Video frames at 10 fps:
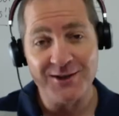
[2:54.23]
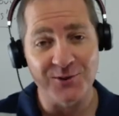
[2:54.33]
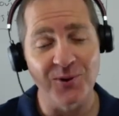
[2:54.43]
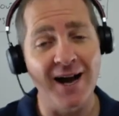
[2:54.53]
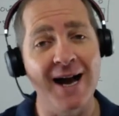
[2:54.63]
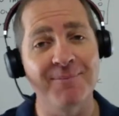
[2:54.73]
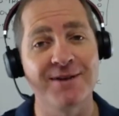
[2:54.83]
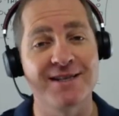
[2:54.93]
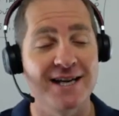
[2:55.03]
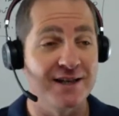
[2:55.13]
So what
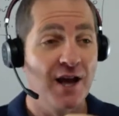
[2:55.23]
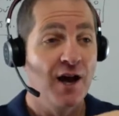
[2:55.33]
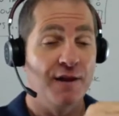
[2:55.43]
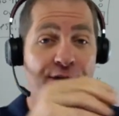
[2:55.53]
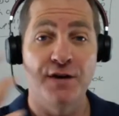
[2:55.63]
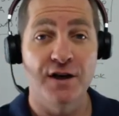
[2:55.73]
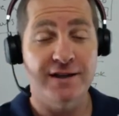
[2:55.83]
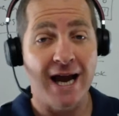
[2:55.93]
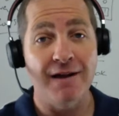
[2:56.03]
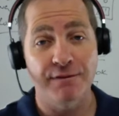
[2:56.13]
happens is the
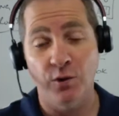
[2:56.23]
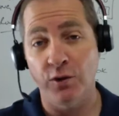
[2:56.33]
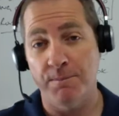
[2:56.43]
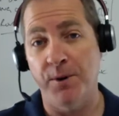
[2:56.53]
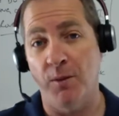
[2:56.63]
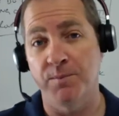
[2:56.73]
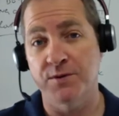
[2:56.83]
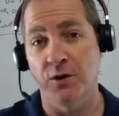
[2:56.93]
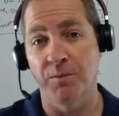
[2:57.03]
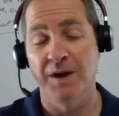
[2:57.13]
first advert that
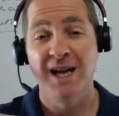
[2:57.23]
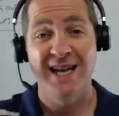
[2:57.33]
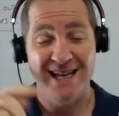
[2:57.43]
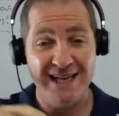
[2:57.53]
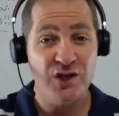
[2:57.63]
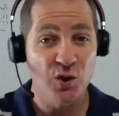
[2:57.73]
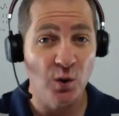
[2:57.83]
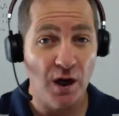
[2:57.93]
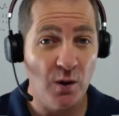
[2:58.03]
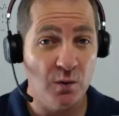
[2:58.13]
pops up is
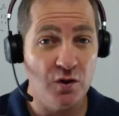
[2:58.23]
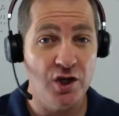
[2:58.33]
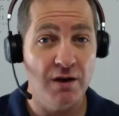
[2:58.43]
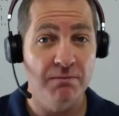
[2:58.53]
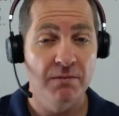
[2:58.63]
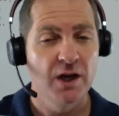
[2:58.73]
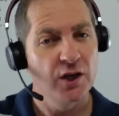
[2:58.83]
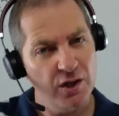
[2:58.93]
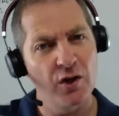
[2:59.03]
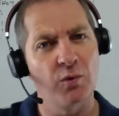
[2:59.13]
your local gym.
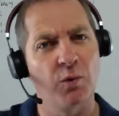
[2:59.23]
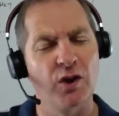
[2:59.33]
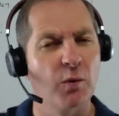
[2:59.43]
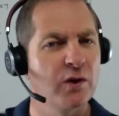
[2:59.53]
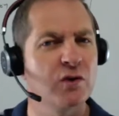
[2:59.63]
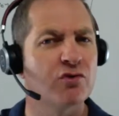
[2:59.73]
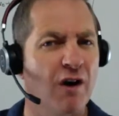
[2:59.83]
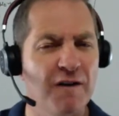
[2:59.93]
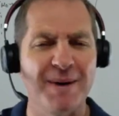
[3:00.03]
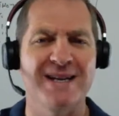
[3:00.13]
You know, the one you
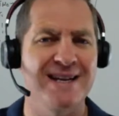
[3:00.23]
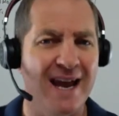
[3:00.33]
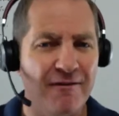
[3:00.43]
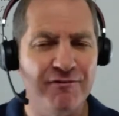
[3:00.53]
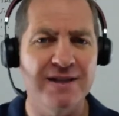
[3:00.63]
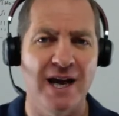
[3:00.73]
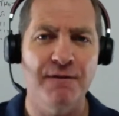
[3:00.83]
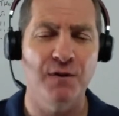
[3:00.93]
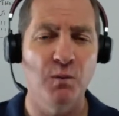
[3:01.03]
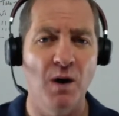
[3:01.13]
drive past every day for